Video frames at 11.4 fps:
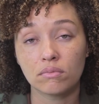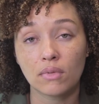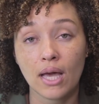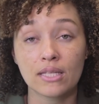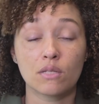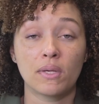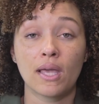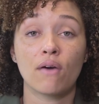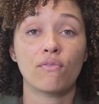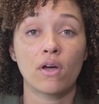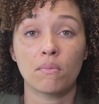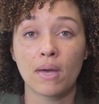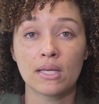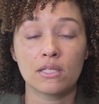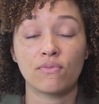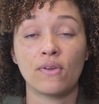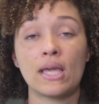SPF on my
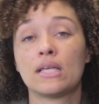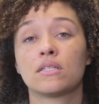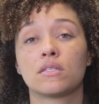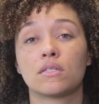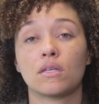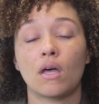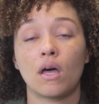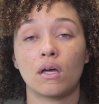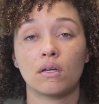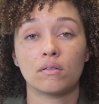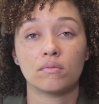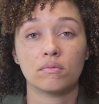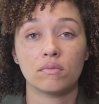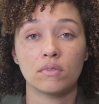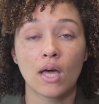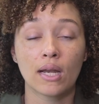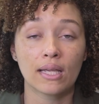face,
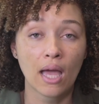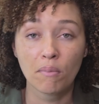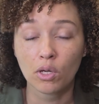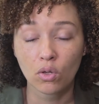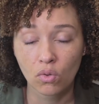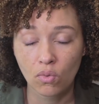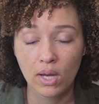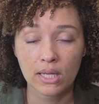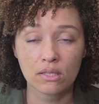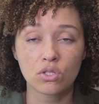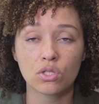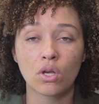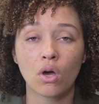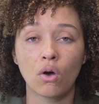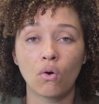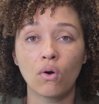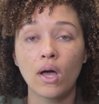not a chemical one.
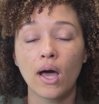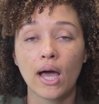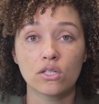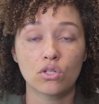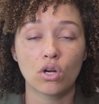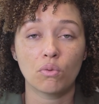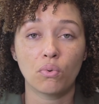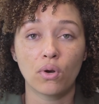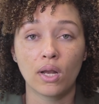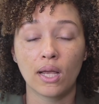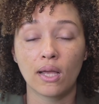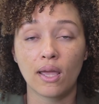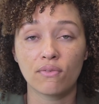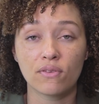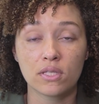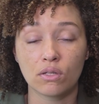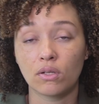So I started putting a
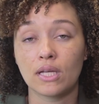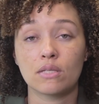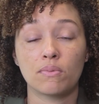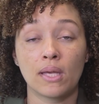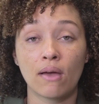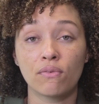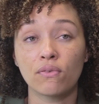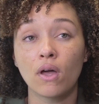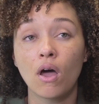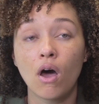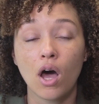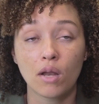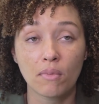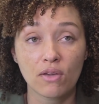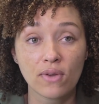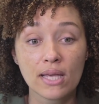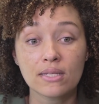physical SPF on
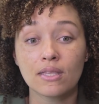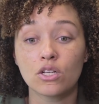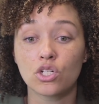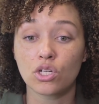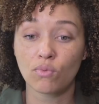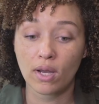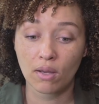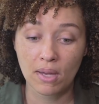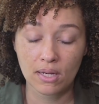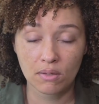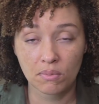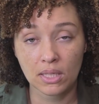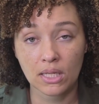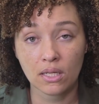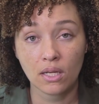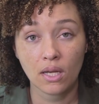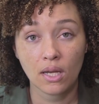my face, and then she recommended
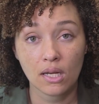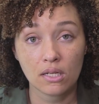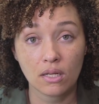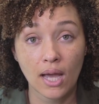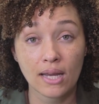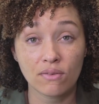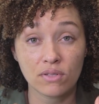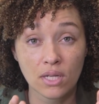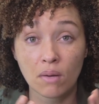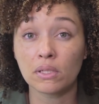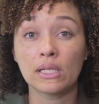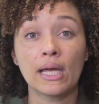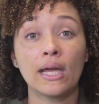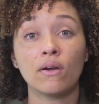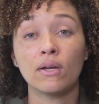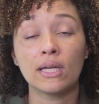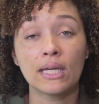me kind of double
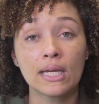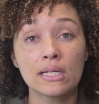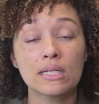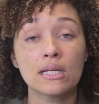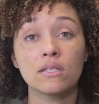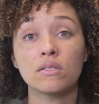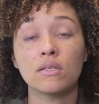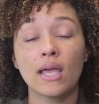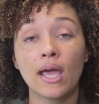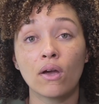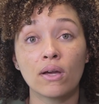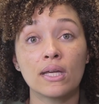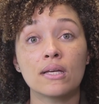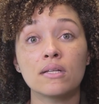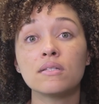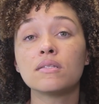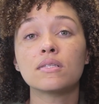layering it in
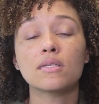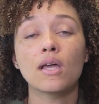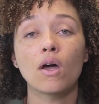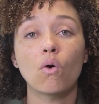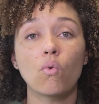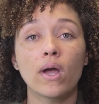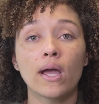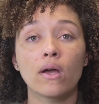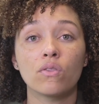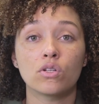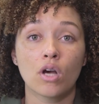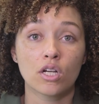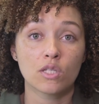areas where the dark